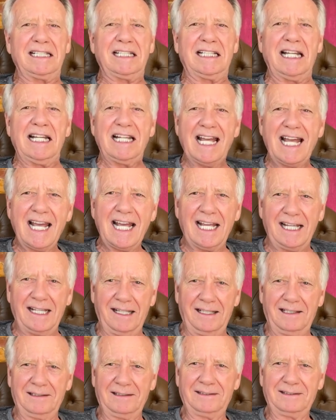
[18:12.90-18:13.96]

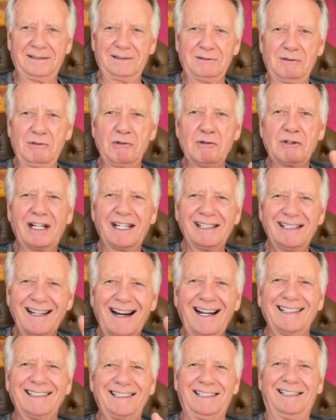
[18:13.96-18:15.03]
Today, you
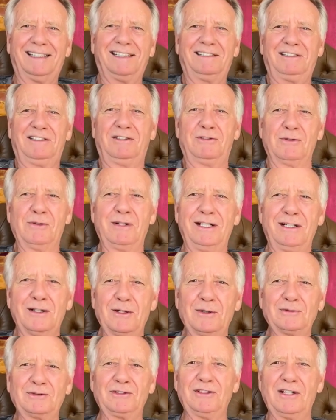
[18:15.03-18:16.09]
cannot get
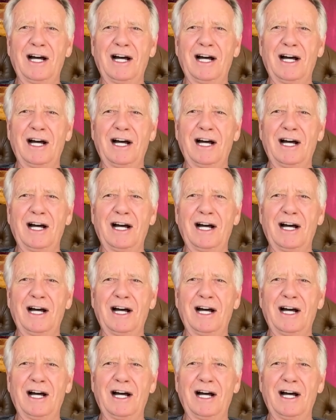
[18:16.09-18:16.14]
Doritos